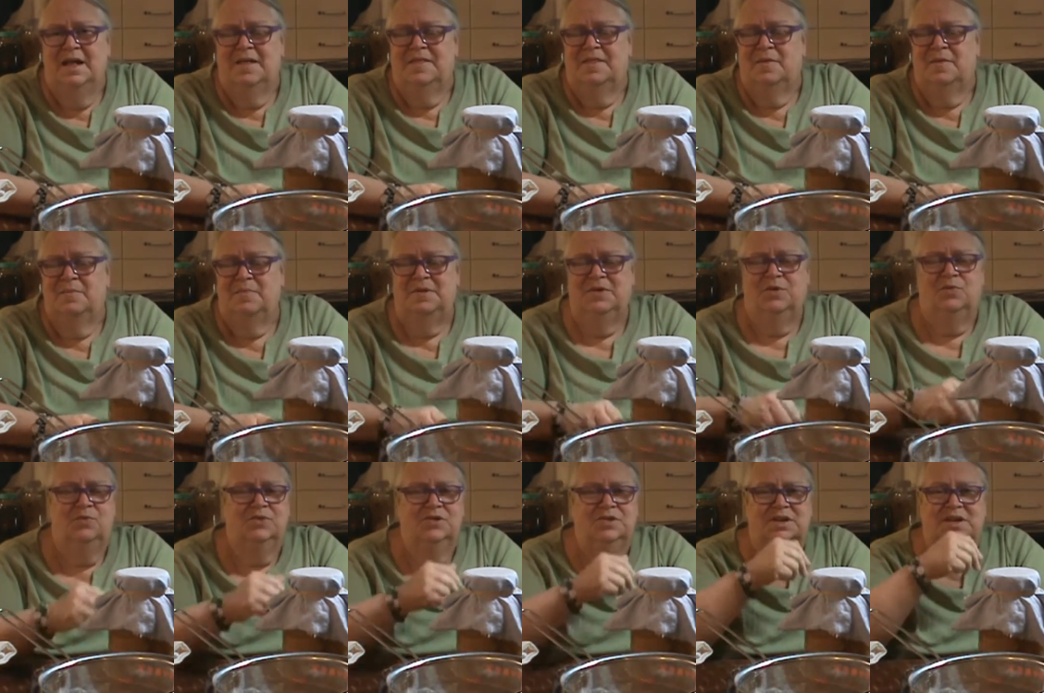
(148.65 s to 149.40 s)
the bit
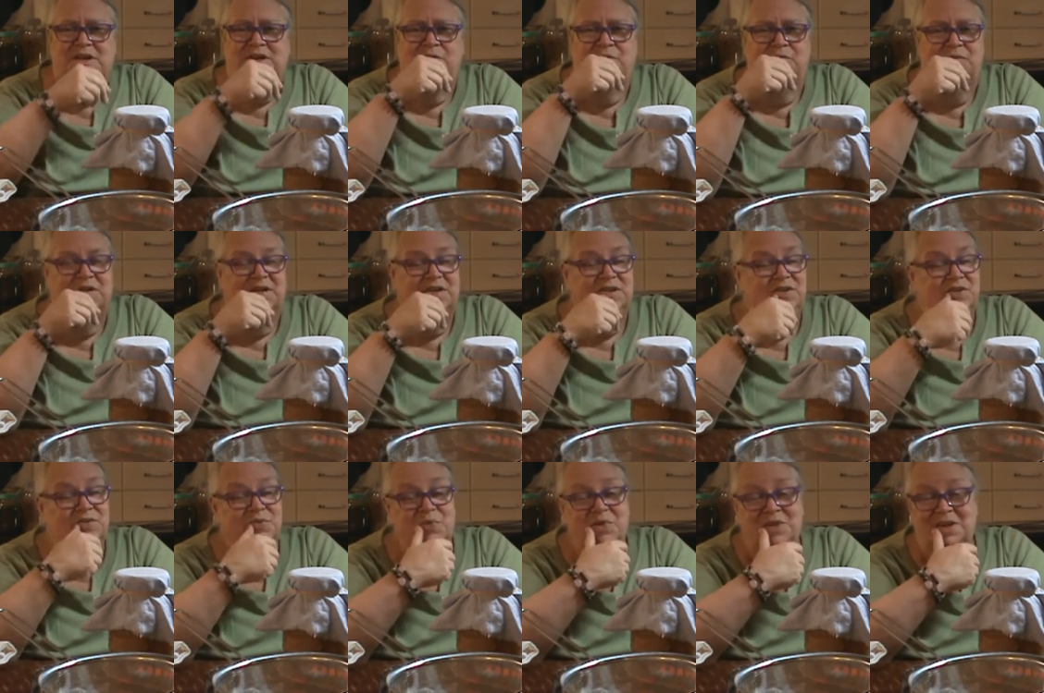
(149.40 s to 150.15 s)
where,
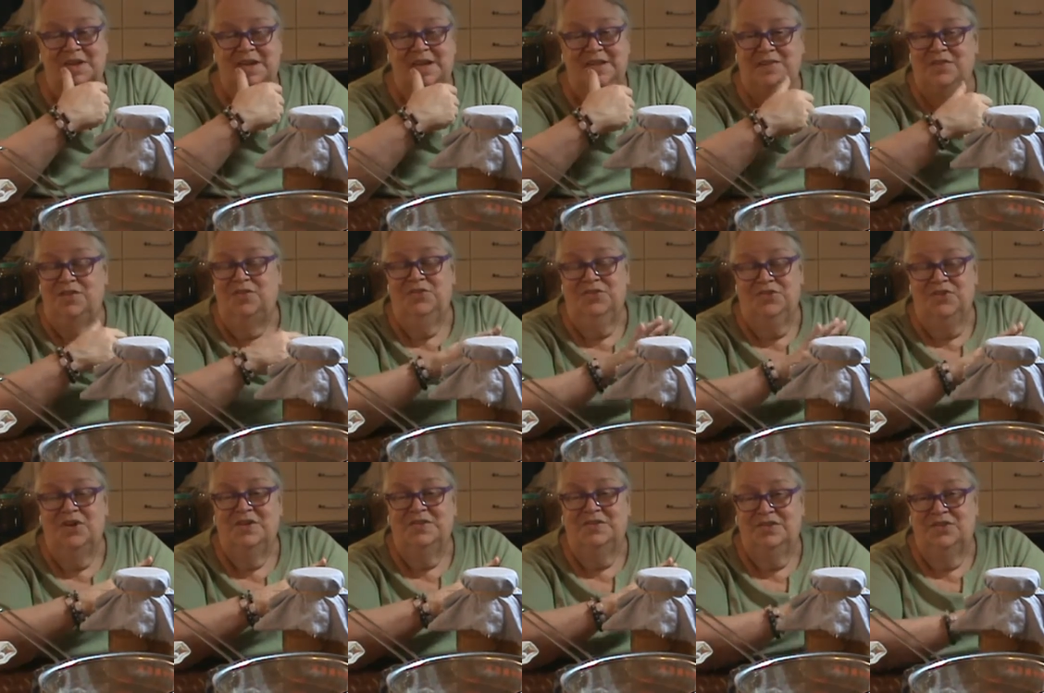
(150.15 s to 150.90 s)
it
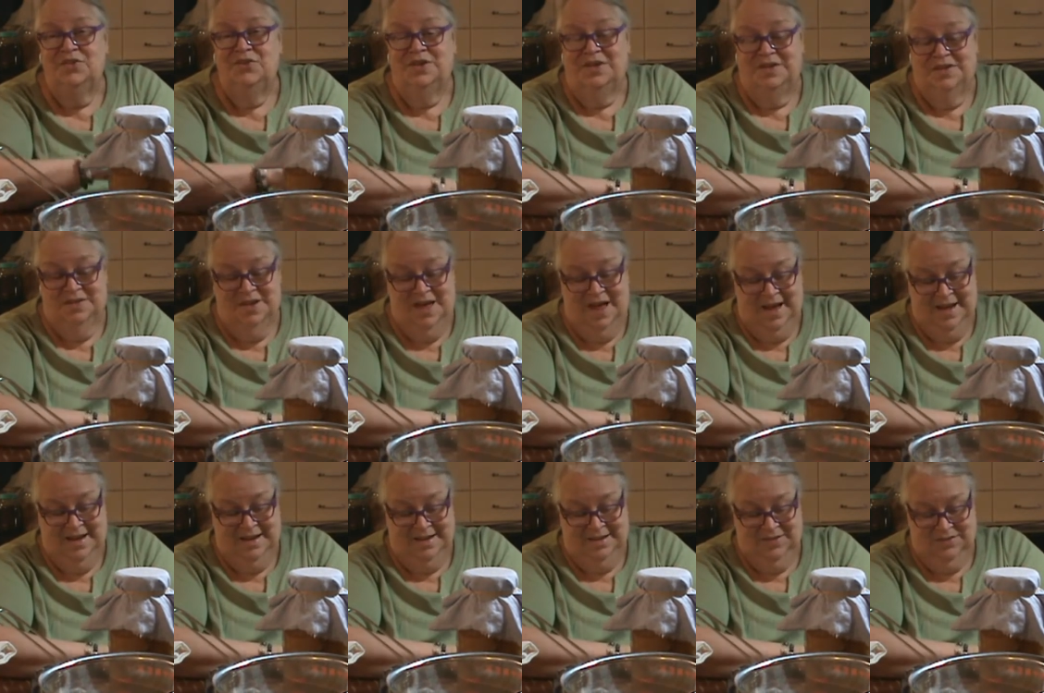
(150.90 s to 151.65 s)
starts to look
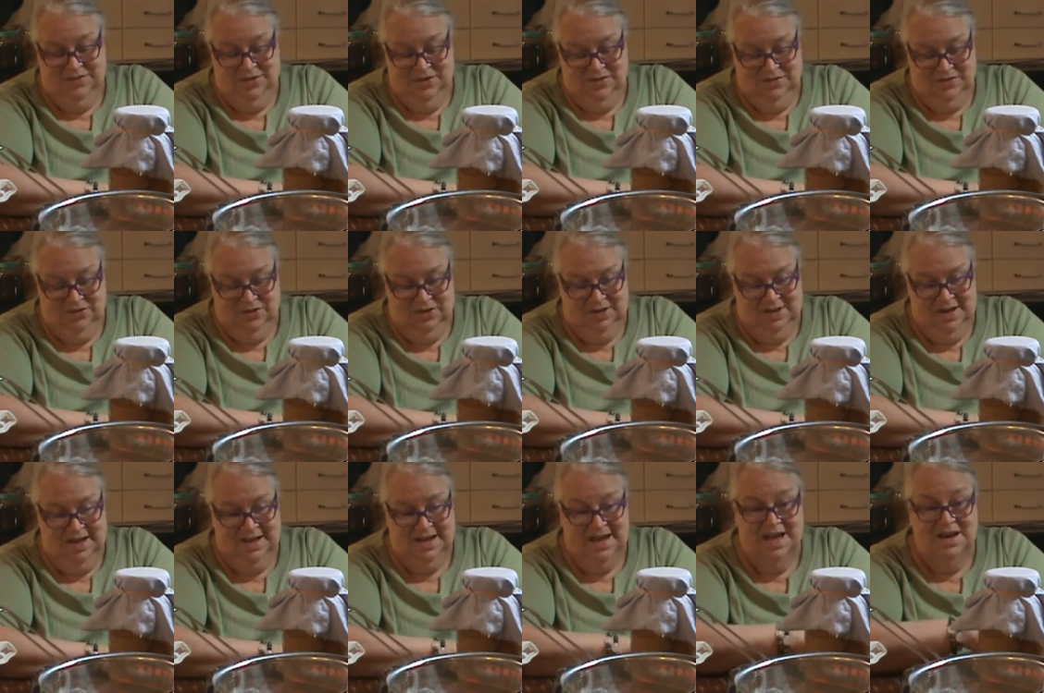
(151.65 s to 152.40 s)
alike.
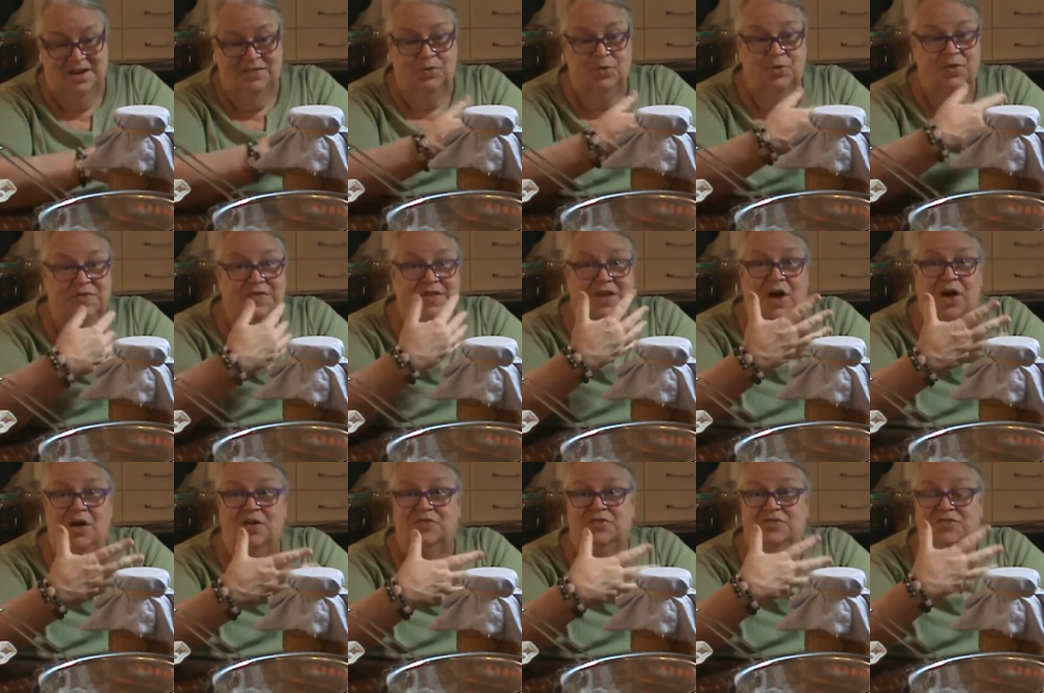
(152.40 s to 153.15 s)
And of course they
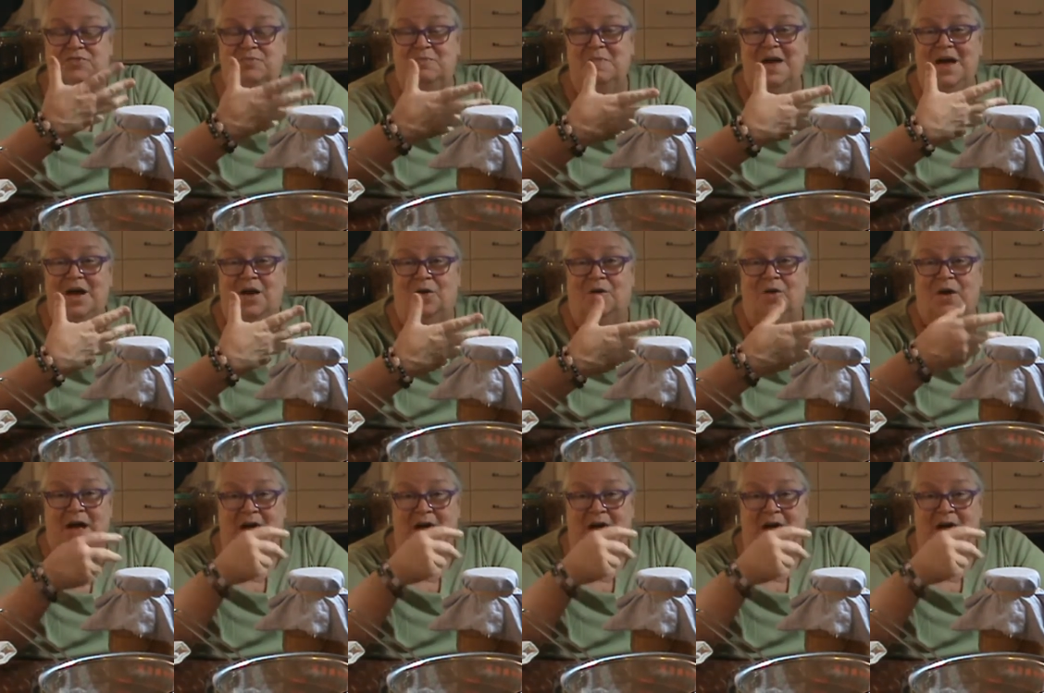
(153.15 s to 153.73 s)
all smell.